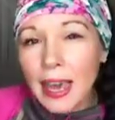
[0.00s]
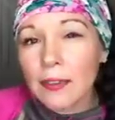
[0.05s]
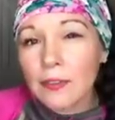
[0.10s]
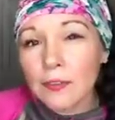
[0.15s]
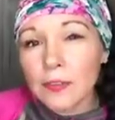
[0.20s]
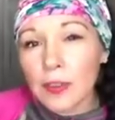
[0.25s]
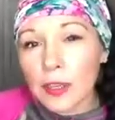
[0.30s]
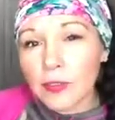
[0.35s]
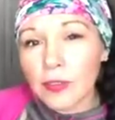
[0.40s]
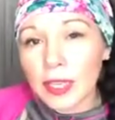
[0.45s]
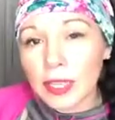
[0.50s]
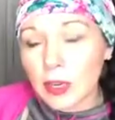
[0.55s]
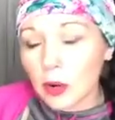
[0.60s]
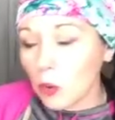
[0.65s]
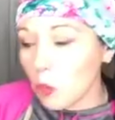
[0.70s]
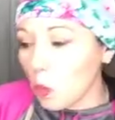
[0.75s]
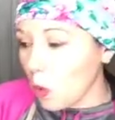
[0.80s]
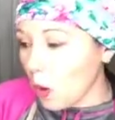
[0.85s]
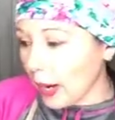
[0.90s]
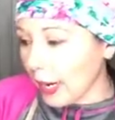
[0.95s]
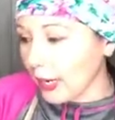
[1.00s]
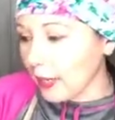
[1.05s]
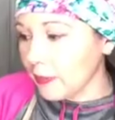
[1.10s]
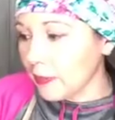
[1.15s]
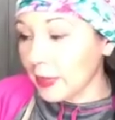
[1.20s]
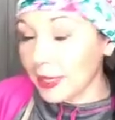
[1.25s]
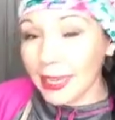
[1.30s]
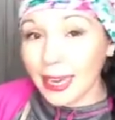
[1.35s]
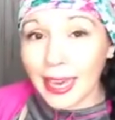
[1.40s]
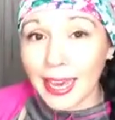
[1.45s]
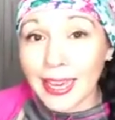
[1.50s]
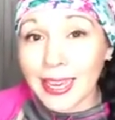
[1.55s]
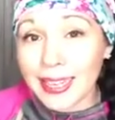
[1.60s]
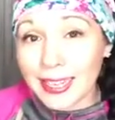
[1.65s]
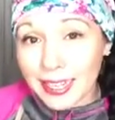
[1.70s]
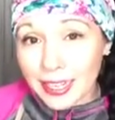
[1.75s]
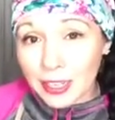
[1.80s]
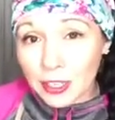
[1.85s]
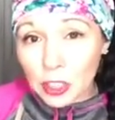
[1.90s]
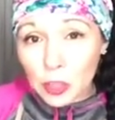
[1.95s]
and vivid white, okay?
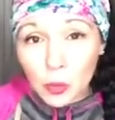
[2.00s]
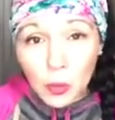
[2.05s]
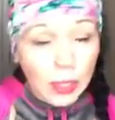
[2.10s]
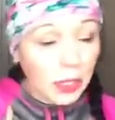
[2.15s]
And here's